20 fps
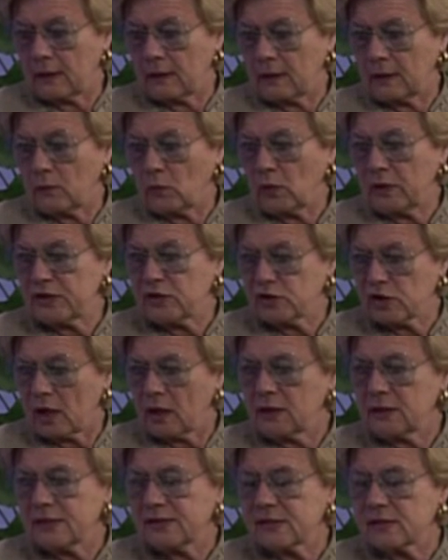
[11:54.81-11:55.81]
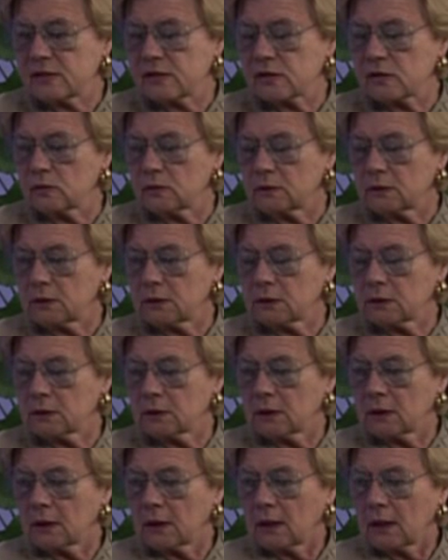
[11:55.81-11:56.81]
when John is in school,
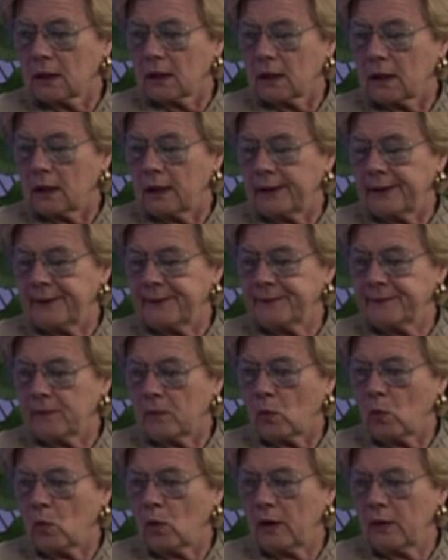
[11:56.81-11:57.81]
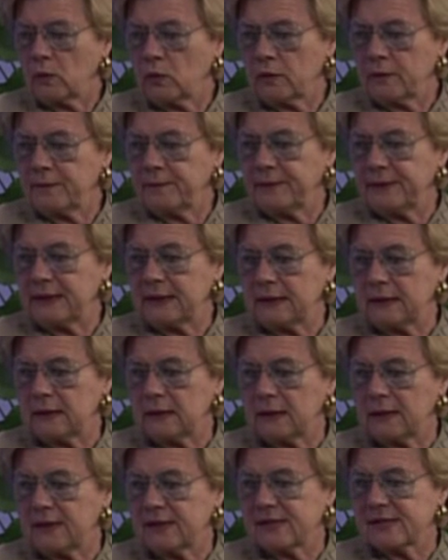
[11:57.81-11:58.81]
what would
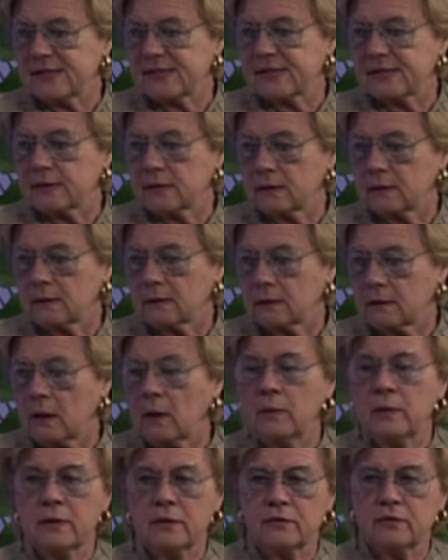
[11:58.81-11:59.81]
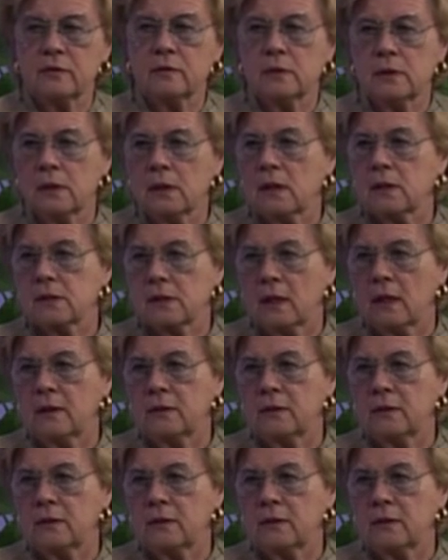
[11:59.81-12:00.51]
be his, going through a